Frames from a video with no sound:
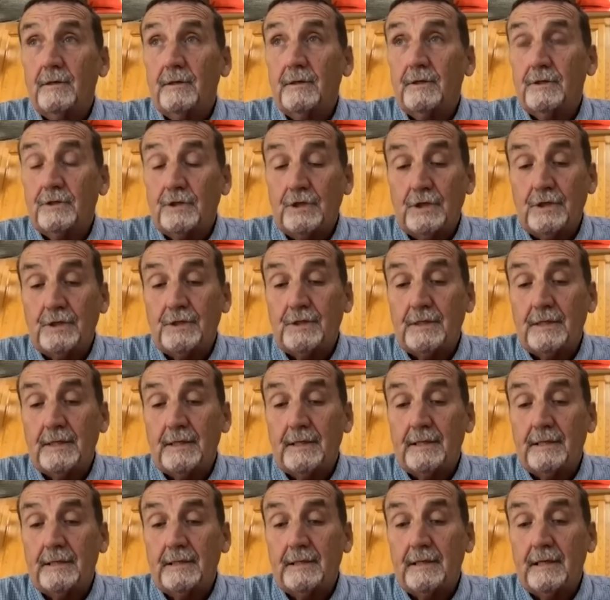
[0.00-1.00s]
she
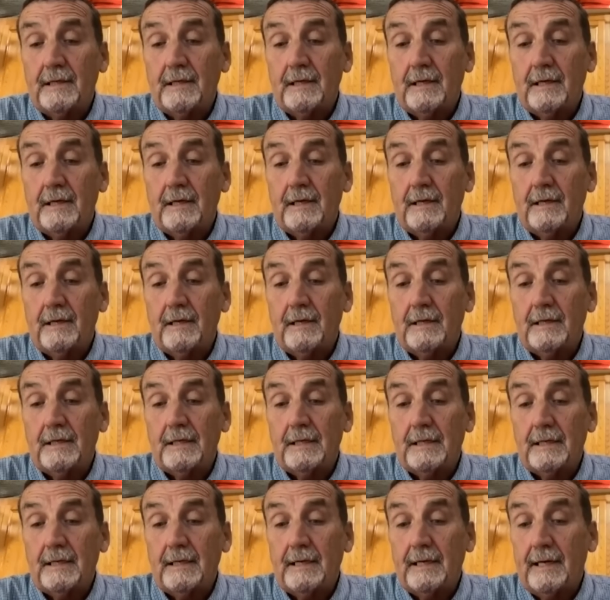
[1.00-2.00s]
said,
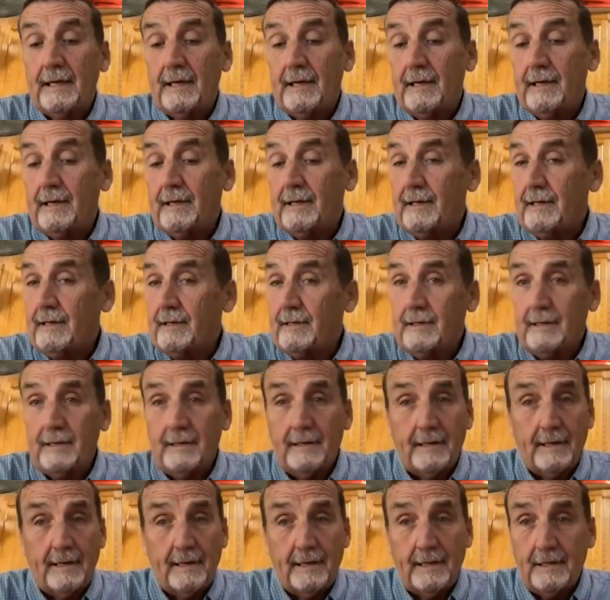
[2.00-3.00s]
and,
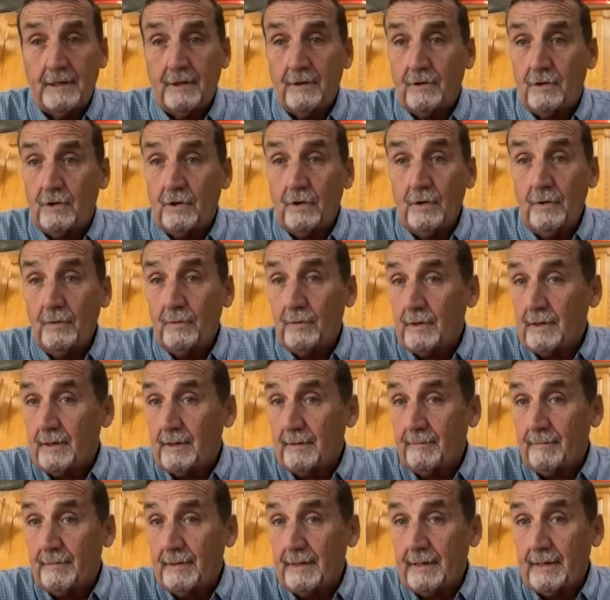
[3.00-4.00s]
and, I had no clue what
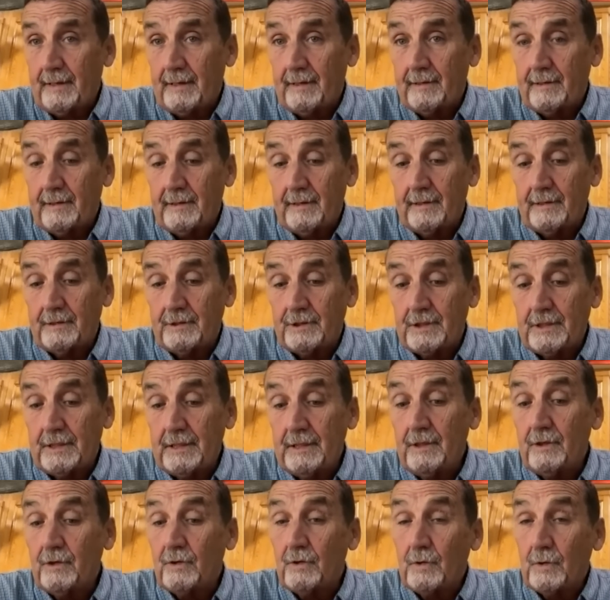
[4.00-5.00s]
it meant, and
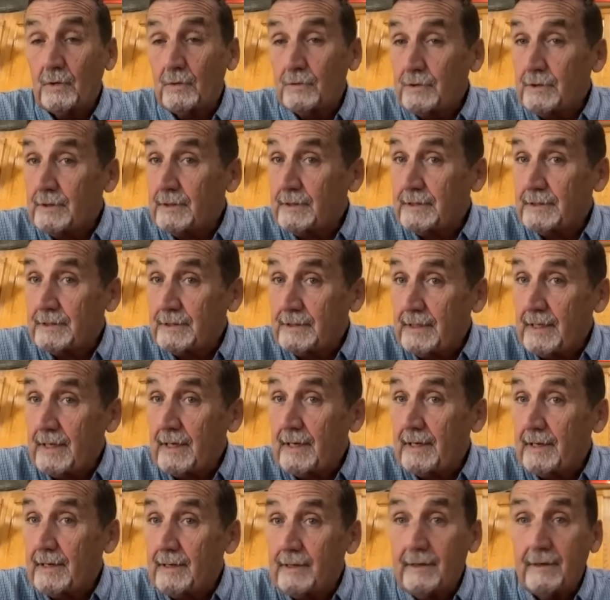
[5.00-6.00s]
still to this
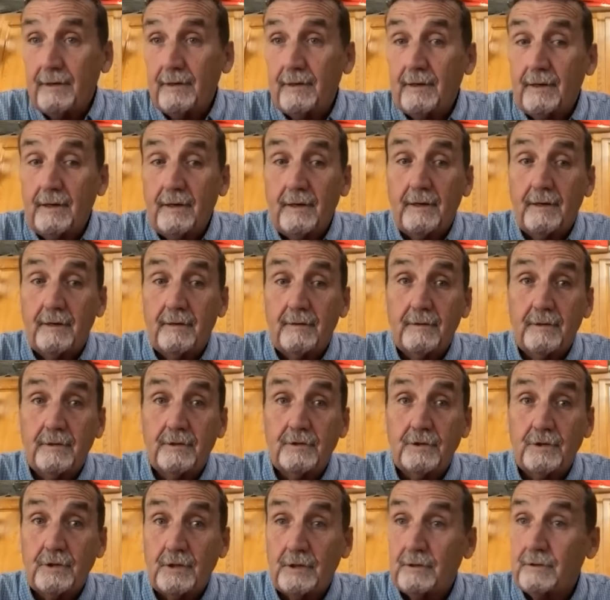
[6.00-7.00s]
day, uh,
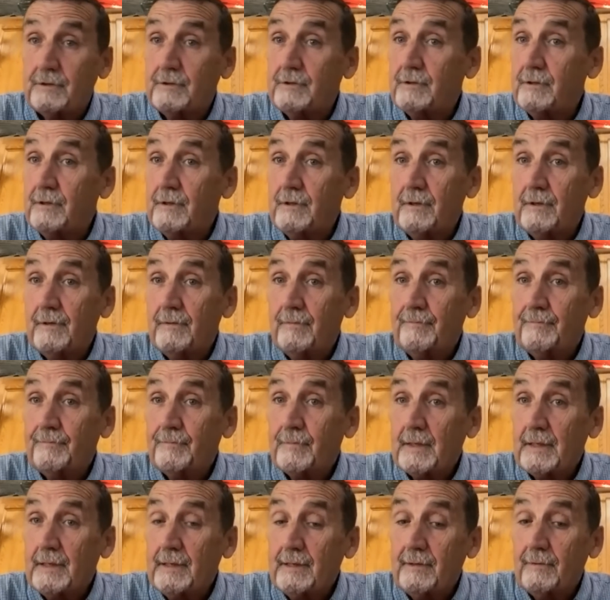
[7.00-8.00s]
it's just
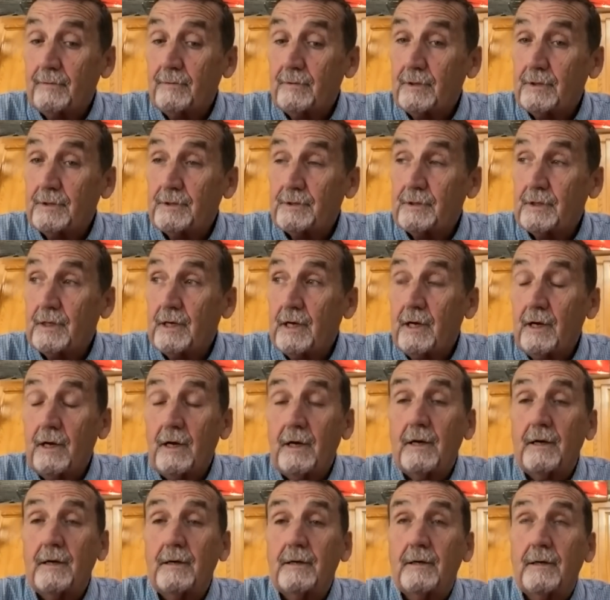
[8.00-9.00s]
it was a, uh,
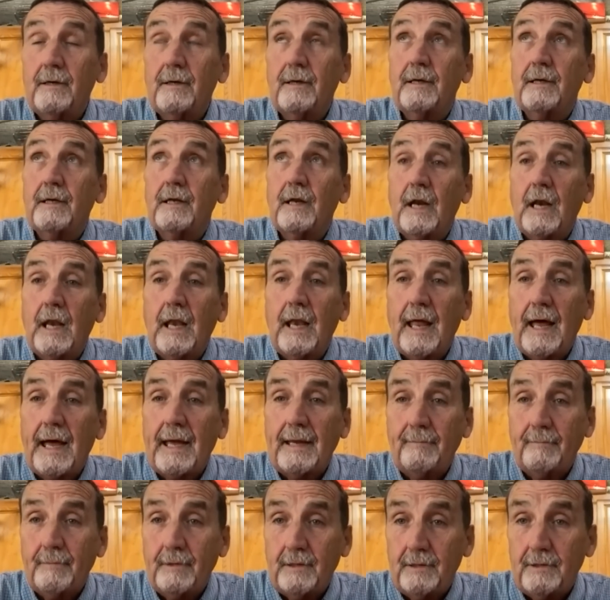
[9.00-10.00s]
an
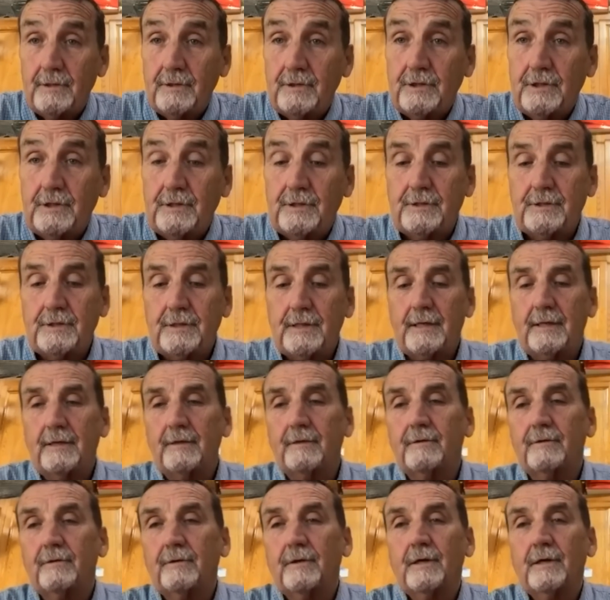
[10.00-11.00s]
alignment. She said,